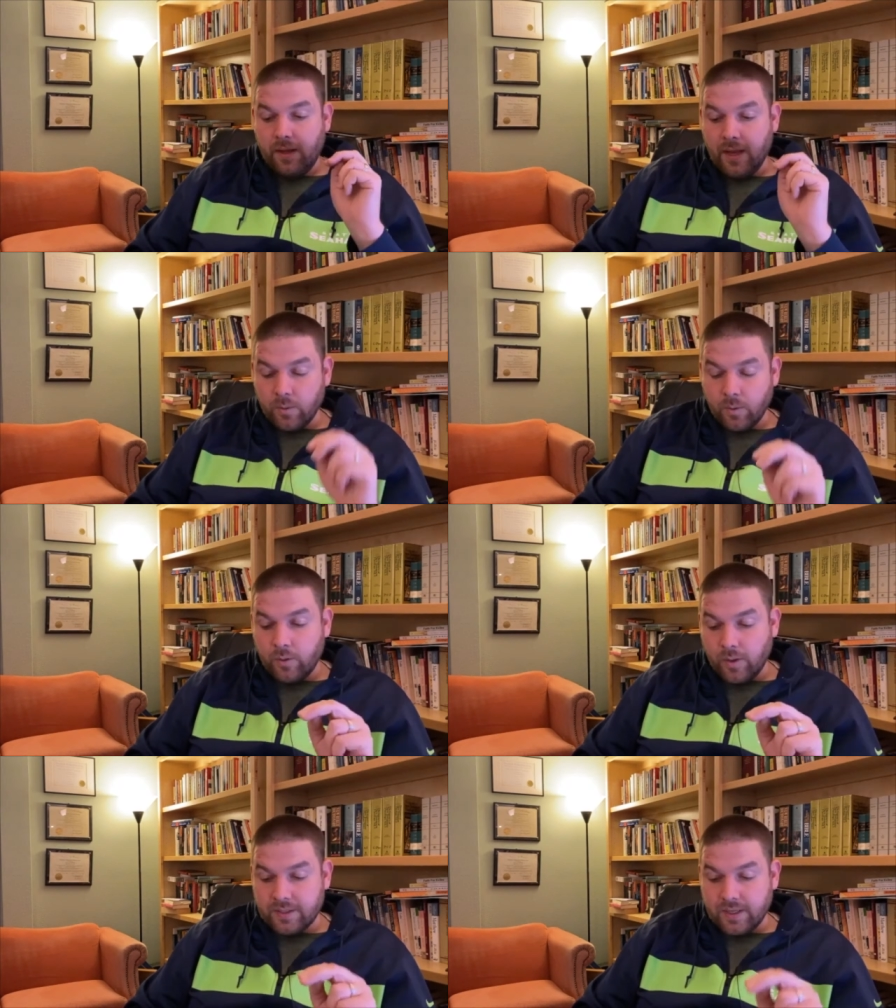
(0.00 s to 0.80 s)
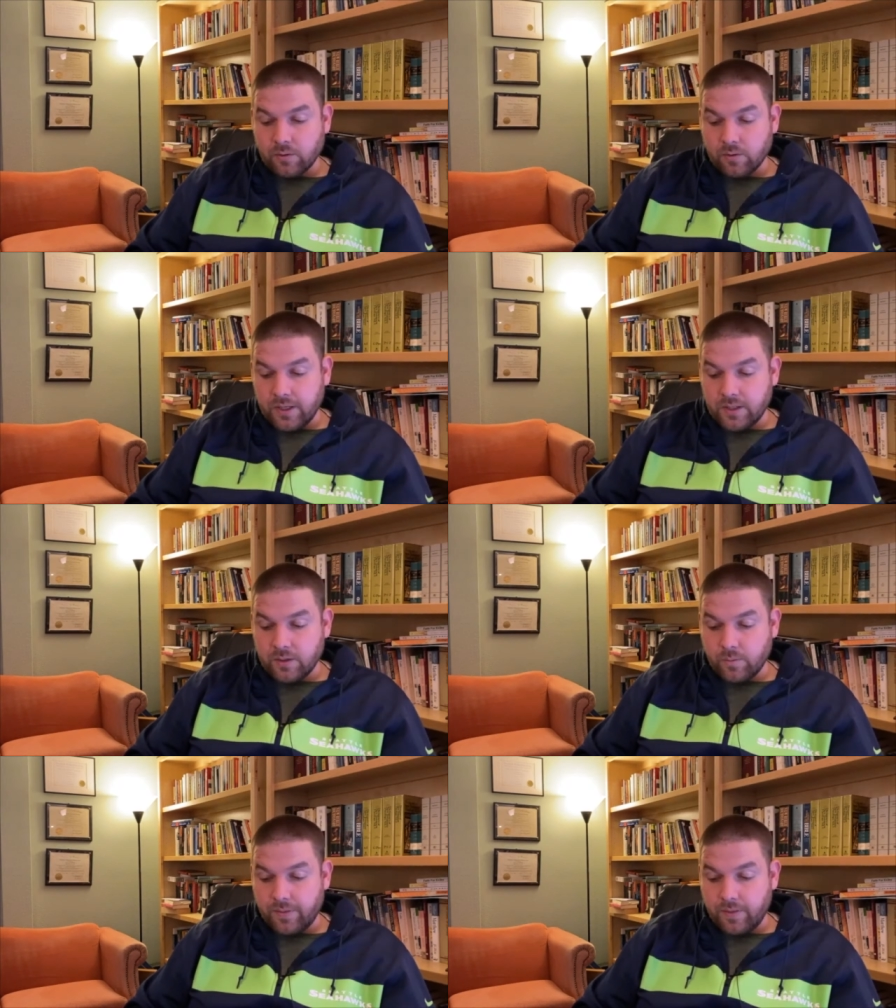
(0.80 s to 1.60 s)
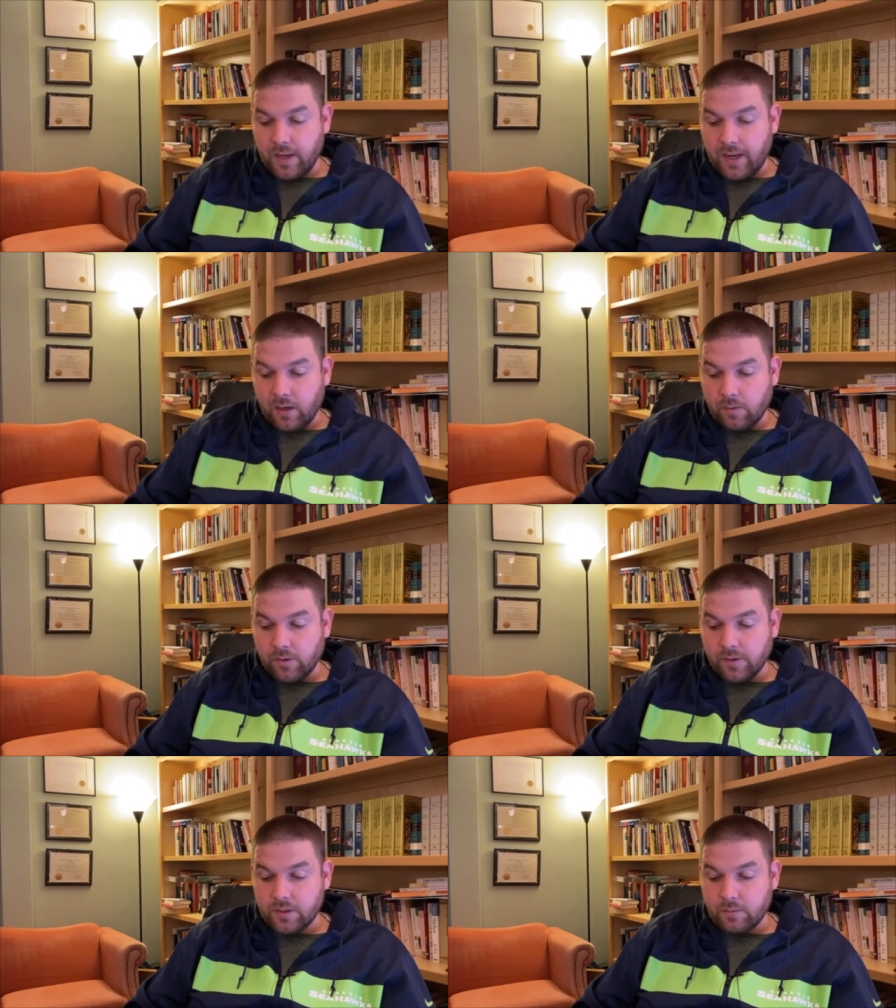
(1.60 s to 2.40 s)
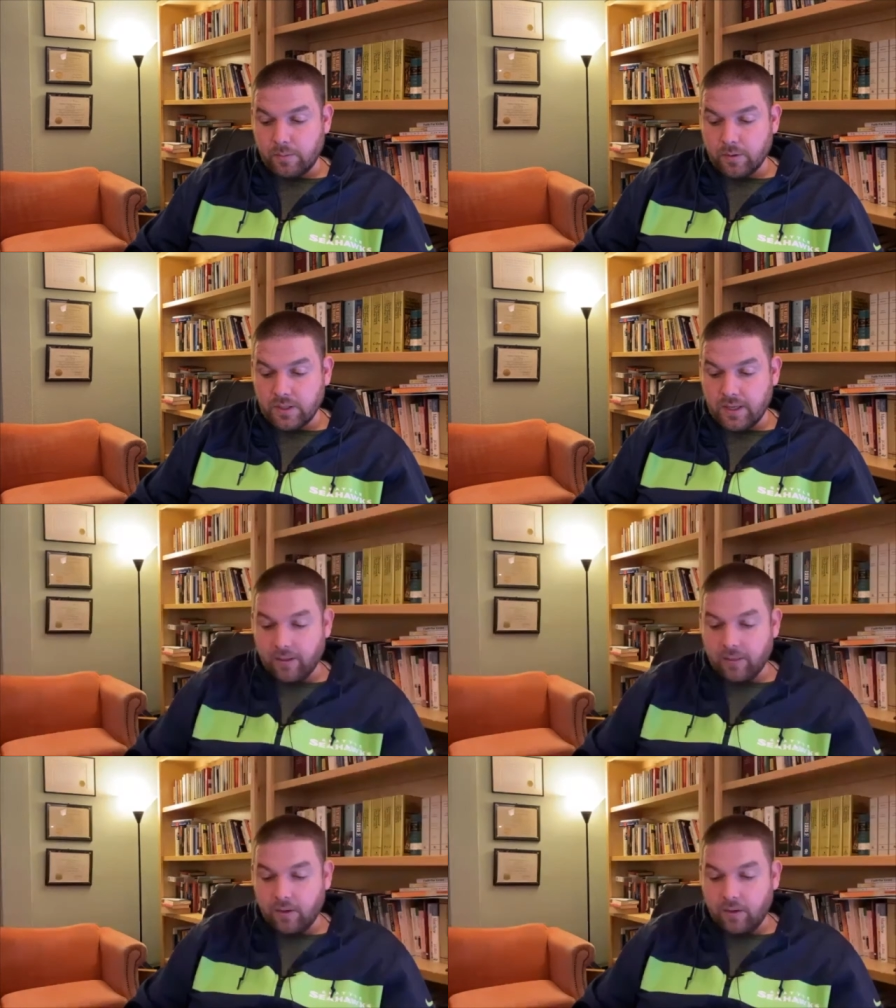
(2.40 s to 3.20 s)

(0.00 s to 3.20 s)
Anyone who has sexual relations with an animal is to be put to death.